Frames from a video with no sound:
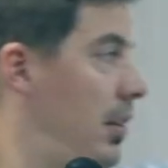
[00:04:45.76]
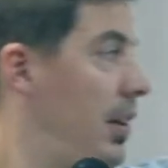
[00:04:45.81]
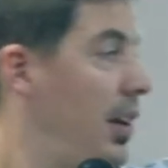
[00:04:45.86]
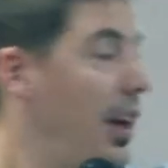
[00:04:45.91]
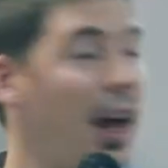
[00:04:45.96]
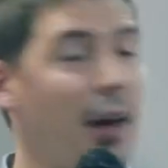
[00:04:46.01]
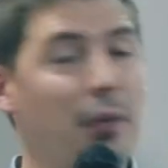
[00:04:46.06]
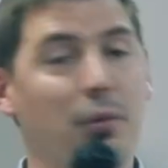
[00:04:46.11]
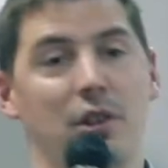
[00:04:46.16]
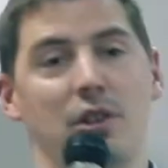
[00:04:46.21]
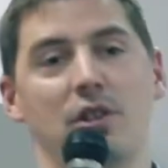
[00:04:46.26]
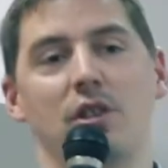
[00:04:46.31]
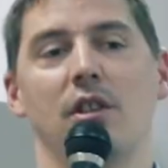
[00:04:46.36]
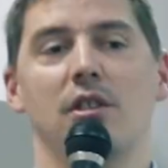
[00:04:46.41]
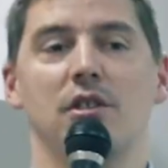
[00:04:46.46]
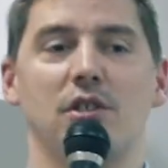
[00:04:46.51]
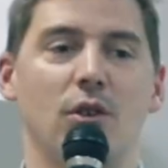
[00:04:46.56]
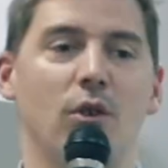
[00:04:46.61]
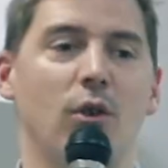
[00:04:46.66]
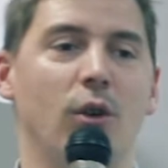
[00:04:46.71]

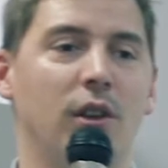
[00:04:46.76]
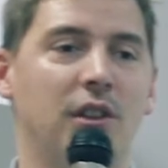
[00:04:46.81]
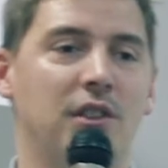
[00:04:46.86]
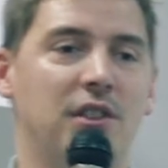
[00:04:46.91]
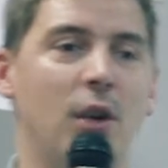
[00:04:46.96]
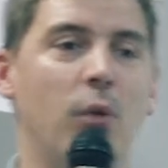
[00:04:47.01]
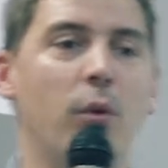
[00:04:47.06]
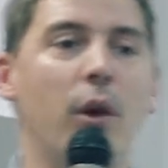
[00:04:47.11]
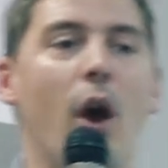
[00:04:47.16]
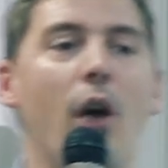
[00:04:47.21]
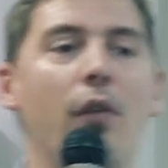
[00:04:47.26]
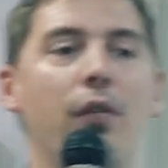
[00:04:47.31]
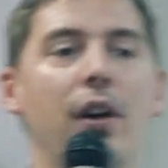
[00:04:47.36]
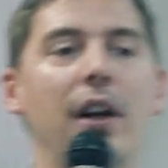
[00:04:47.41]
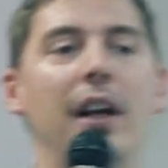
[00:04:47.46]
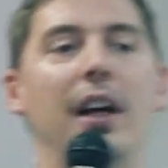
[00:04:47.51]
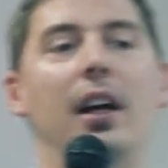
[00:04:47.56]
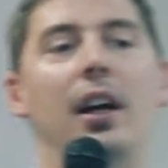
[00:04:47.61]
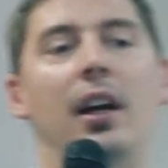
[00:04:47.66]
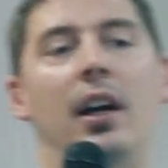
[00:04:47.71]
language school. So we offer
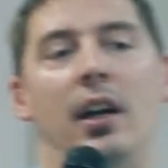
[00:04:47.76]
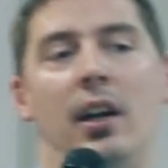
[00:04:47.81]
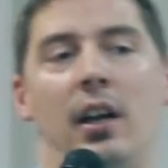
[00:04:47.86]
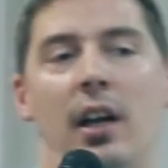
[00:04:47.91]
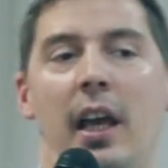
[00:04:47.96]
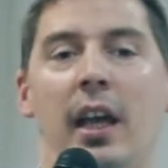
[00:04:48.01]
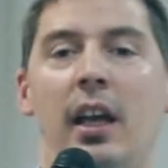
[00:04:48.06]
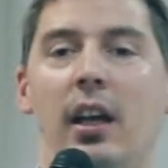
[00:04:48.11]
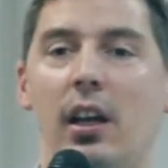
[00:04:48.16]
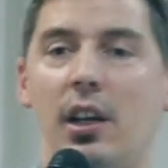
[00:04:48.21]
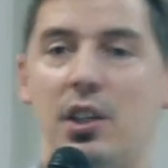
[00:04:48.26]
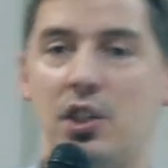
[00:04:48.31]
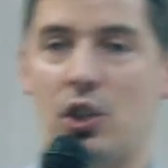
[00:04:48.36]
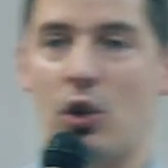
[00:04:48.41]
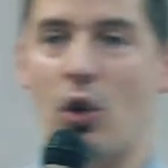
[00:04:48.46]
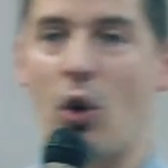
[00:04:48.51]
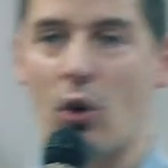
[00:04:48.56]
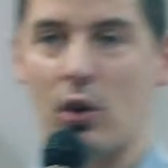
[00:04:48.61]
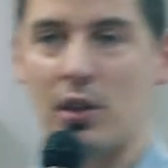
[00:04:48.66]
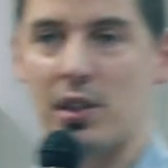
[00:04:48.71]
English
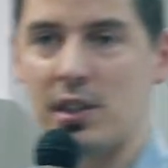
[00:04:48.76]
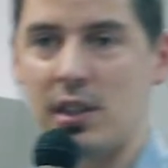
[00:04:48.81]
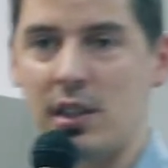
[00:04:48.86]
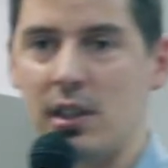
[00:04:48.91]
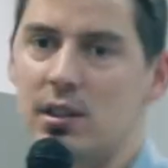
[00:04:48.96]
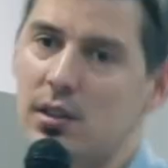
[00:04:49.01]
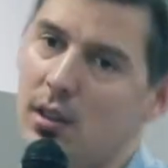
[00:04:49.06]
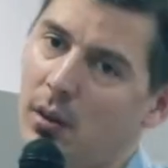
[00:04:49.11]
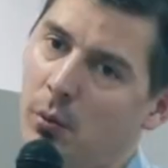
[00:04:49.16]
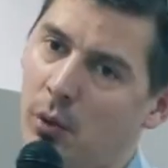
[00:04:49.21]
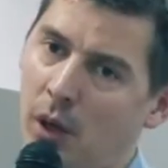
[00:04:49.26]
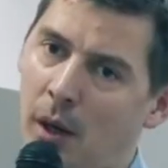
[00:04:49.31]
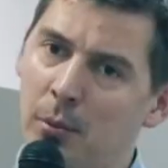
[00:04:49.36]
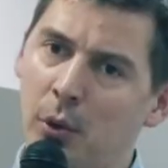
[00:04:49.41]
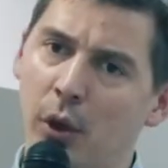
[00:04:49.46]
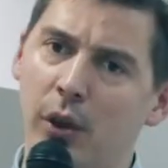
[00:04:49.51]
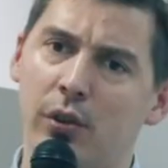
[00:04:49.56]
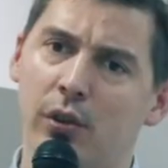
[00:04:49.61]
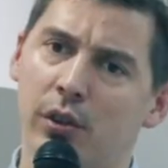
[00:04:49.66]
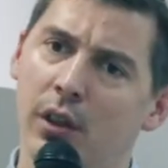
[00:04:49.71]
courses. I'm
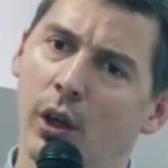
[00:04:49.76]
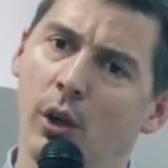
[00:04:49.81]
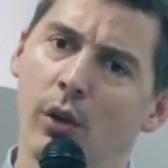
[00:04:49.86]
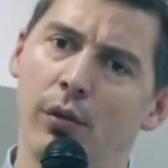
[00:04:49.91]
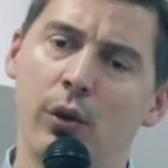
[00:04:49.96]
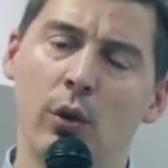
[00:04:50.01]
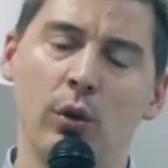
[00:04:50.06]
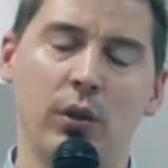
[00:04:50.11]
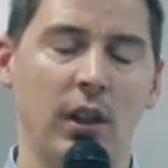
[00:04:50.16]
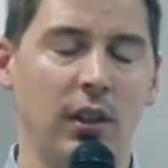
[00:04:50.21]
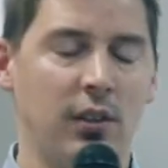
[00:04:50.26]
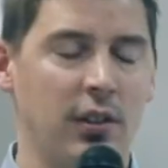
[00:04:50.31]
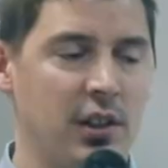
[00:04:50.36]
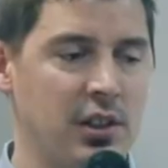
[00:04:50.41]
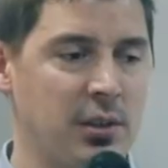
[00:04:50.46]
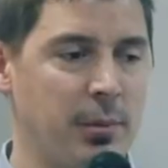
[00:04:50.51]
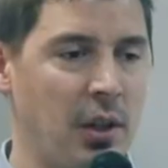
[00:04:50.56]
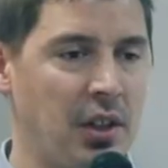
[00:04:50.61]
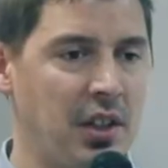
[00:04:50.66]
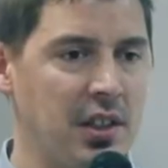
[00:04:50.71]
going to tell you a few
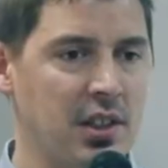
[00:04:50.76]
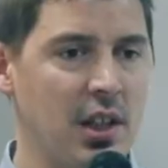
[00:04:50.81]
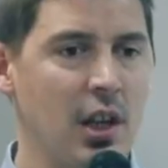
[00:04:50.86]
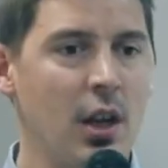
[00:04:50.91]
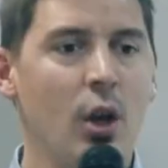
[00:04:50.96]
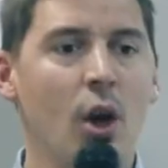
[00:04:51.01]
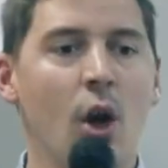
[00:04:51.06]
details about this.